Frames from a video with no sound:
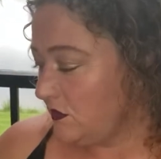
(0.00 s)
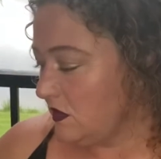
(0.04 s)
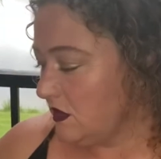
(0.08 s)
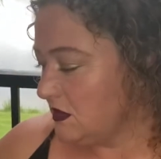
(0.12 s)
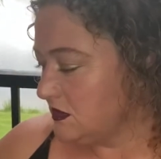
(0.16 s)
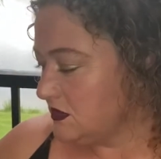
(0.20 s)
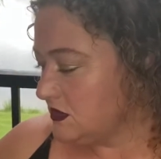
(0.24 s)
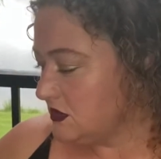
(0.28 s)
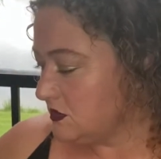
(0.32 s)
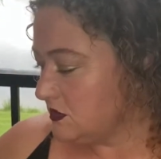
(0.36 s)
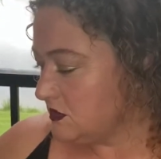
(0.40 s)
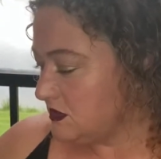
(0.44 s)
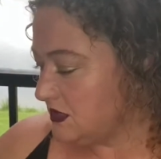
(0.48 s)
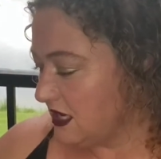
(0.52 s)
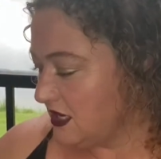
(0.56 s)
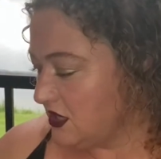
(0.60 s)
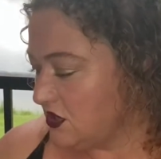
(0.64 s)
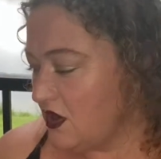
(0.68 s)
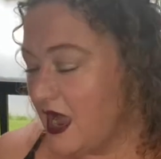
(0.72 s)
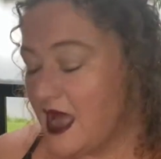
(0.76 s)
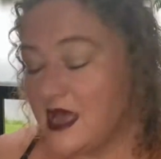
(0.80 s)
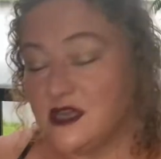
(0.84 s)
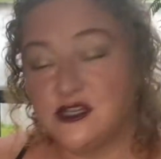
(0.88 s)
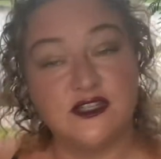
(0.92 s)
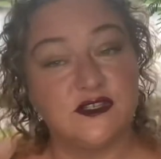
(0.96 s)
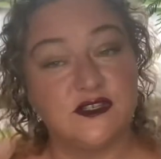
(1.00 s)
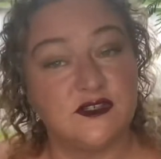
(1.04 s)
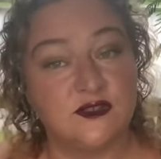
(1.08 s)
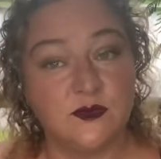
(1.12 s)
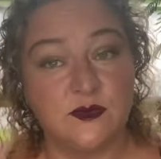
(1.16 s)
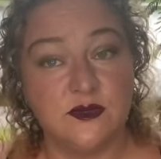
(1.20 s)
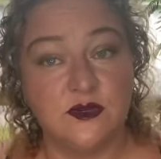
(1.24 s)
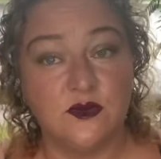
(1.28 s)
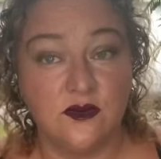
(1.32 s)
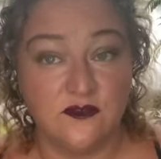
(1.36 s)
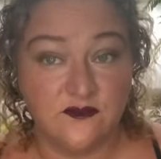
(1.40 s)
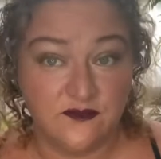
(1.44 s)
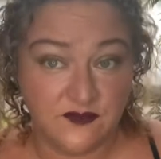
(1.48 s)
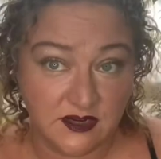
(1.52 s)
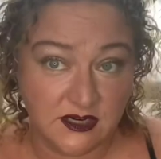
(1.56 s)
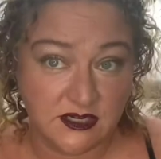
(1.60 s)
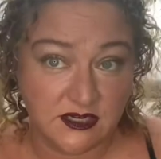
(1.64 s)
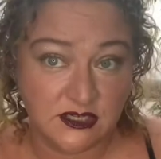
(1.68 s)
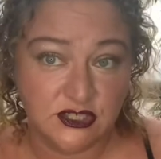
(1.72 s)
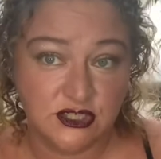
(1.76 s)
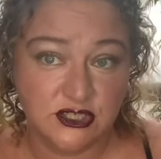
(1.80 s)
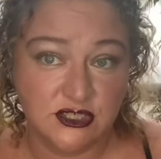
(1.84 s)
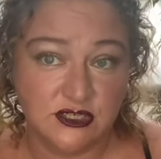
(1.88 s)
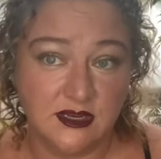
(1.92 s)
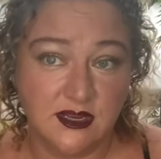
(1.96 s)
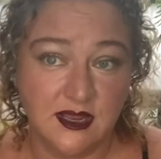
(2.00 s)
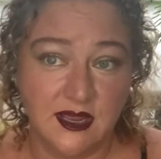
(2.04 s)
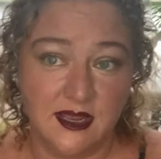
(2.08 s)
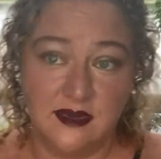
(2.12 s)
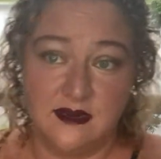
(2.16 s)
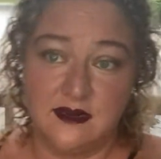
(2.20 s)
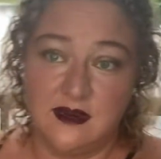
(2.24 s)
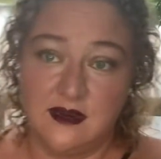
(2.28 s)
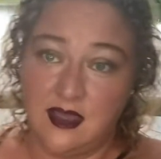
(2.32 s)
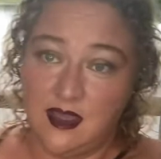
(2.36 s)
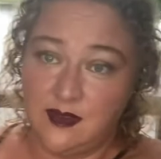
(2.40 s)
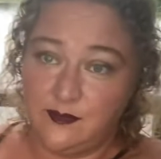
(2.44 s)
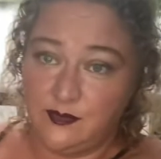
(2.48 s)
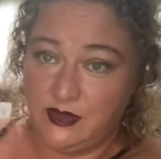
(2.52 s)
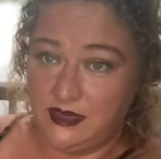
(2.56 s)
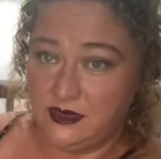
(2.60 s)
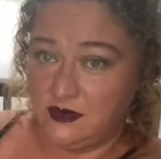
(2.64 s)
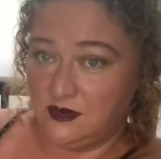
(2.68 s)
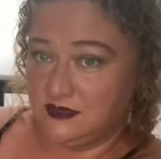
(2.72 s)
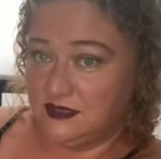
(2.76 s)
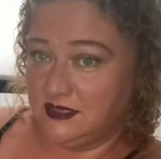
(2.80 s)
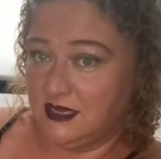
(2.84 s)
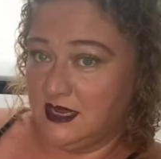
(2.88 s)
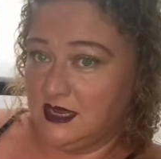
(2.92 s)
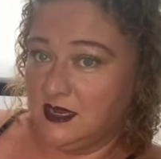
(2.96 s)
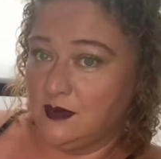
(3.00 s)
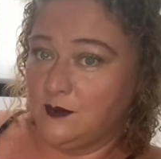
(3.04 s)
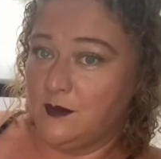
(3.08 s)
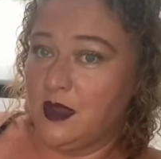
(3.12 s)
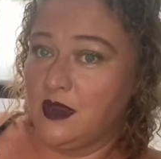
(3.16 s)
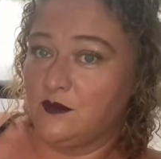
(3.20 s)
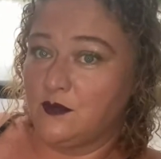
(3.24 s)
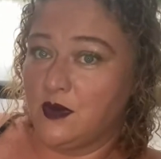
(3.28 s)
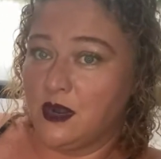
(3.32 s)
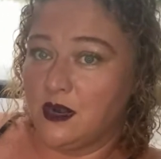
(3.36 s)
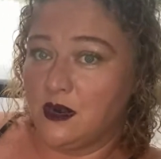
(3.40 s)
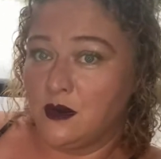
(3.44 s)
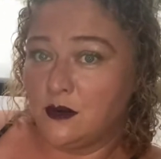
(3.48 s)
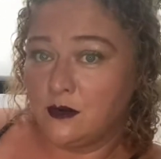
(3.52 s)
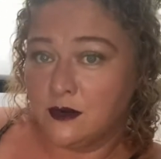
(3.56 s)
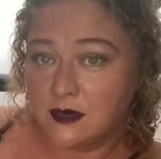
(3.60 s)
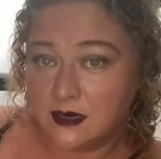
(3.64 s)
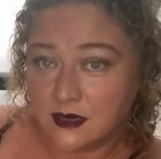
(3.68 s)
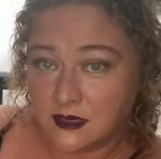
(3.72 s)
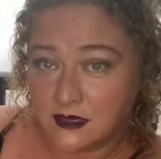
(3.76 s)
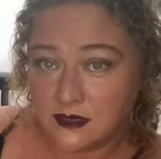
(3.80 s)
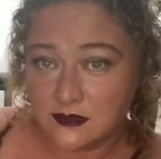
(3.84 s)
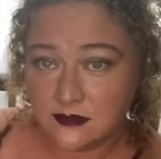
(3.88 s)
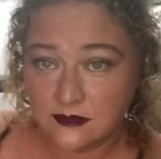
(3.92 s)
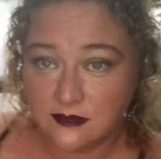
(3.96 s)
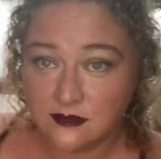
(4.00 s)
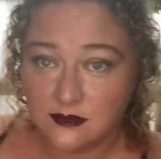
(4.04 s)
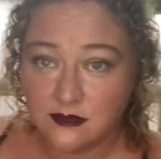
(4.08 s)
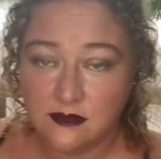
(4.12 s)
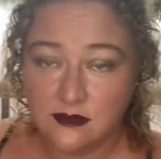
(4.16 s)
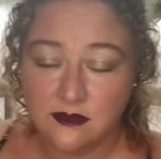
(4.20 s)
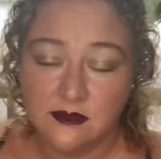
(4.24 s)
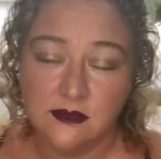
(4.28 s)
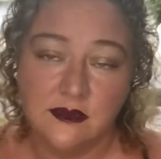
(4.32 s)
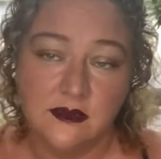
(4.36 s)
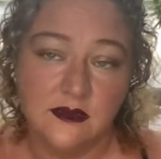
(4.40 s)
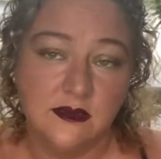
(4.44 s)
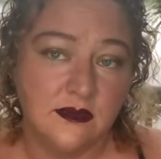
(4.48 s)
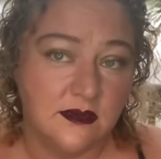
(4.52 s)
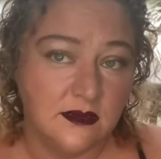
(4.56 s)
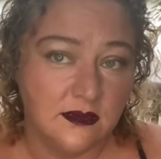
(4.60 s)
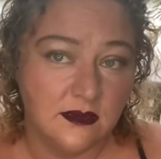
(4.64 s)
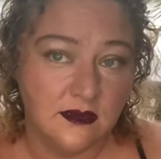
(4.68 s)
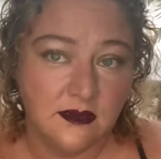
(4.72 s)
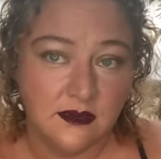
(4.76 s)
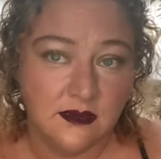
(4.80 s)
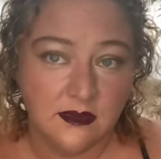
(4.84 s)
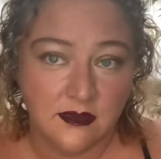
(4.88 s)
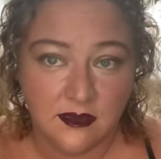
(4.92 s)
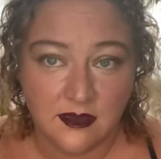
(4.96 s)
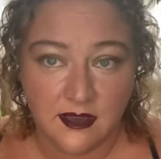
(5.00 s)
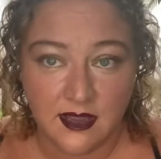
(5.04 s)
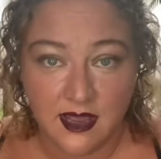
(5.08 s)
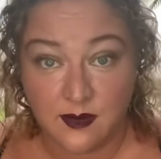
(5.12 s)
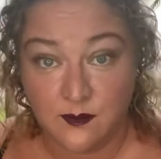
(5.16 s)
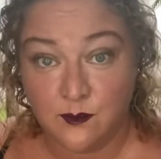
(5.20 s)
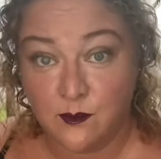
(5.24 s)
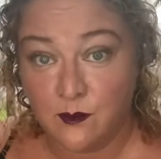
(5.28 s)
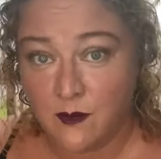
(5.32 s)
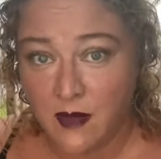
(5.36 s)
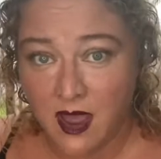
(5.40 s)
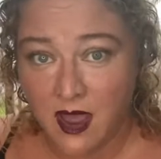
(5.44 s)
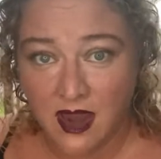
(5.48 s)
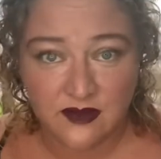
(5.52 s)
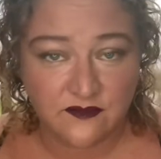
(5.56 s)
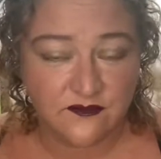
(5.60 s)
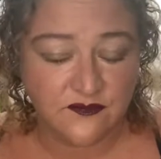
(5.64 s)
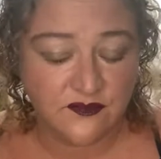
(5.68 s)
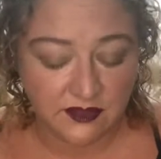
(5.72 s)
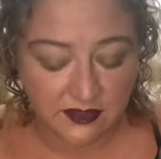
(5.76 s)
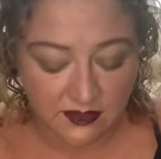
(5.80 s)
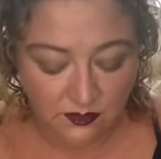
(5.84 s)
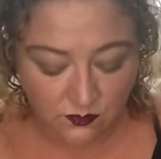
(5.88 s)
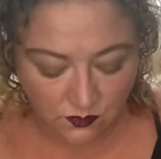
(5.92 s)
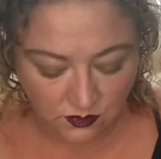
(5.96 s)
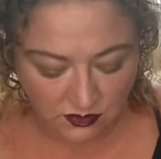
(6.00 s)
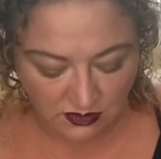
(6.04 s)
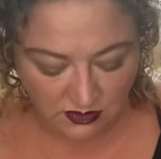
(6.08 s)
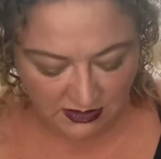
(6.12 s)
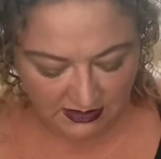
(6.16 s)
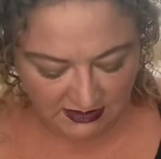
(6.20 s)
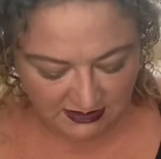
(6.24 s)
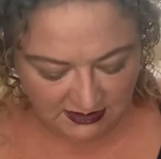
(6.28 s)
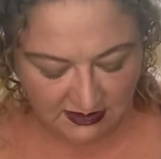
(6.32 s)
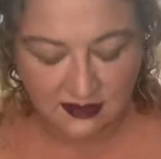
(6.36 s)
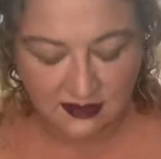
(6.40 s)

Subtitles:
So take your ashes when you are finished, and I plan on taking mine right out here and mindfully releasing